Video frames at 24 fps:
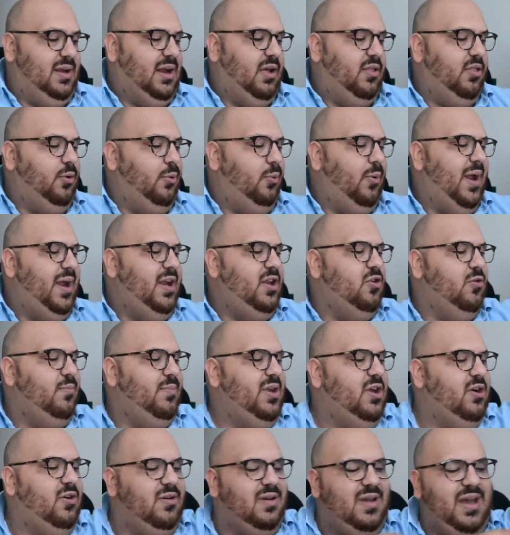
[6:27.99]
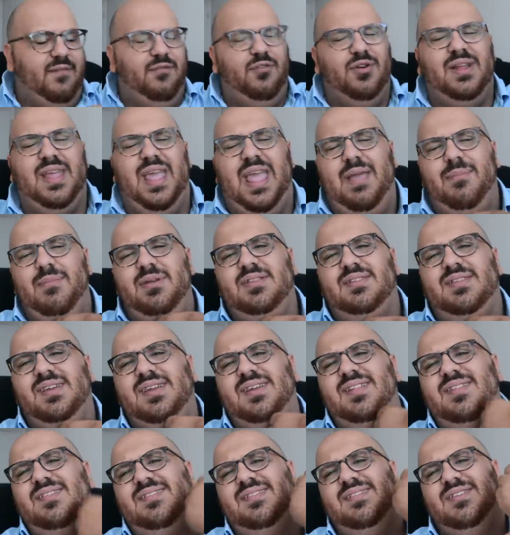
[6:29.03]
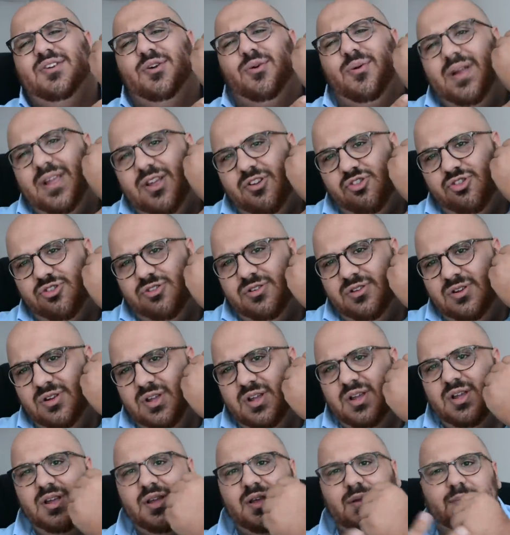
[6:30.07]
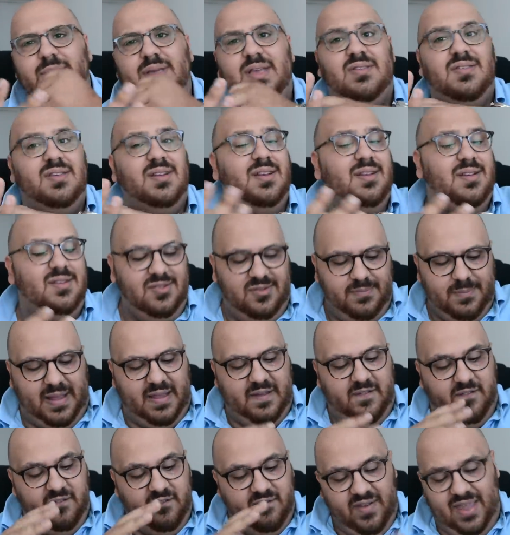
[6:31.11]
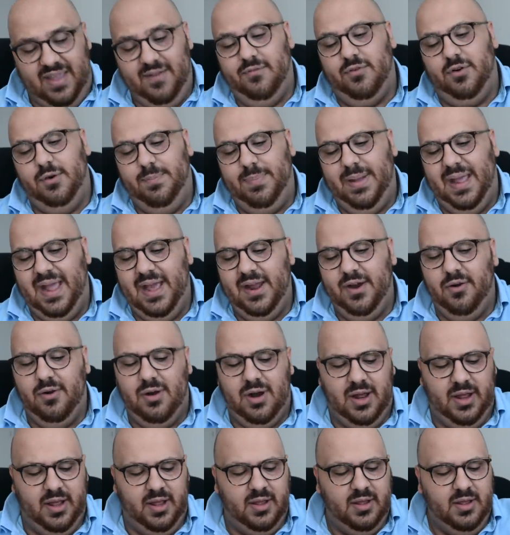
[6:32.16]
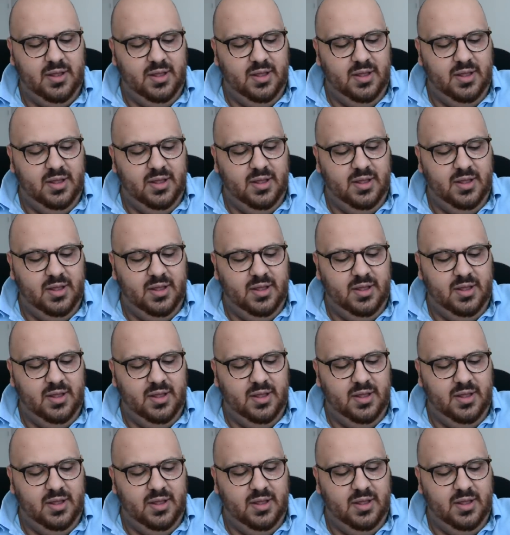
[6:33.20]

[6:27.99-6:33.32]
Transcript: Now, the Radiomir never came into consideration because it is my favorite Panerai.